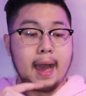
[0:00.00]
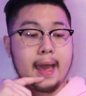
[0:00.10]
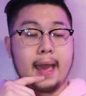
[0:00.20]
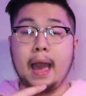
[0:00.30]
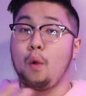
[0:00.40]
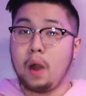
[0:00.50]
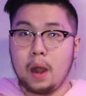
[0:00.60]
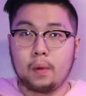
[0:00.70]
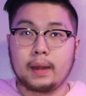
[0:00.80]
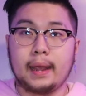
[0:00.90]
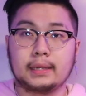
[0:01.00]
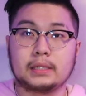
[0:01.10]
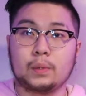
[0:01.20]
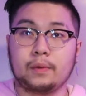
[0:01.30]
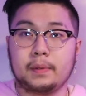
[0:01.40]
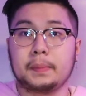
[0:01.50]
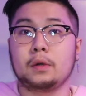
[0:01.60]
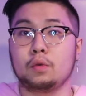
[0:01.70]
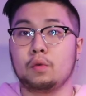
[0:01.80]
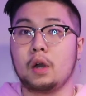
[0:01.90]
I, I, I work at H&M with
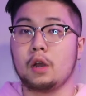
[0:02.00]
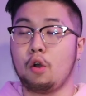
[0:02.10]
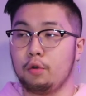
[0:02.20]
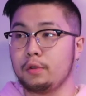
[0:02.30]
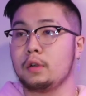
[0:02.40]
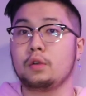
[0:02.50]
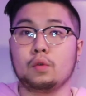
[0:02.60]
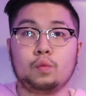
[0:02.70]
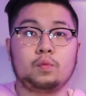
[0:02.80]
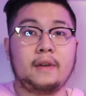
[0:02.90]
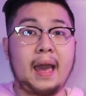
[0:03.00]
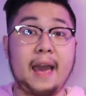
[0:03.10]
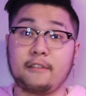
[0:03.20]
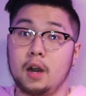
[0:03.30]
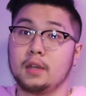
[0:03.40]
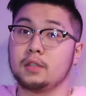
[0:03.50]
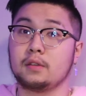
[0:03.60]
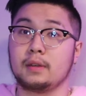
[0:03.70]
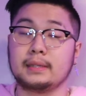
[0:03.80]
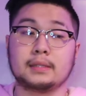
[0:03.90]
people who are older, who have college
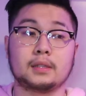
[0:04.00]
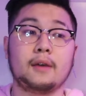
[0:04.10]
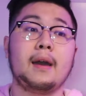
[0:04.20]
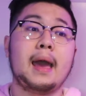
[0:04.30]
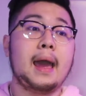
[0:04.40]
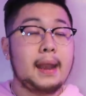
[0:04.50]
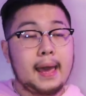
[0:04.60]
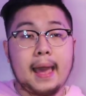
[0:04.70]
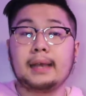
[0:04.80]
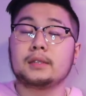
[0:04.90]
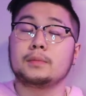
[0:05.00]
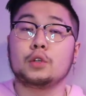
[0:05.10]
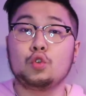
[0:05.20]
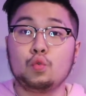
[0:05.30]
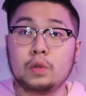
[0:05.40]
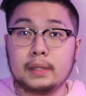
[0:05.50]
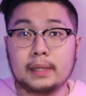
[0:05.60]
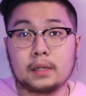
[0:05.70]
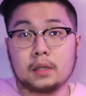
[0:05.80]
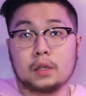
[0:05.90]
degrees and stuff, and I asked them, do you really
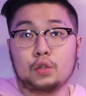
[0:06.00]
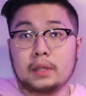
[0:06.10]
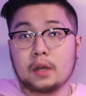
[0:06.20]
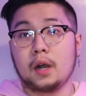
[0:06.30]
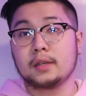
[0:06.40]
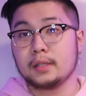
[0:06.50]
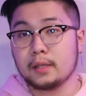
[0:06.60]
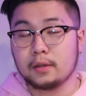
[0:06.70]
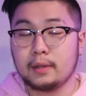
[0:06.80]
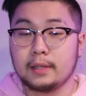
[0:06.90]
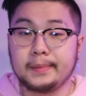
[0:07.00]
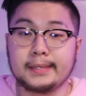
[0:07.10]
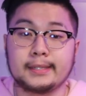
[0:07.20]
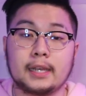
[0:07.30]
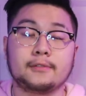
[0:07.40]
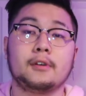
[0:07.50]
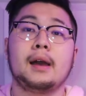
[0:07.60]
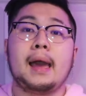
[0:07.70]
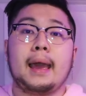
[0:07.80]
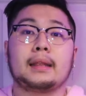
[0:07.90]
think you need a college degree to be successful?
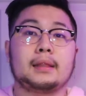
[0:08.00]
And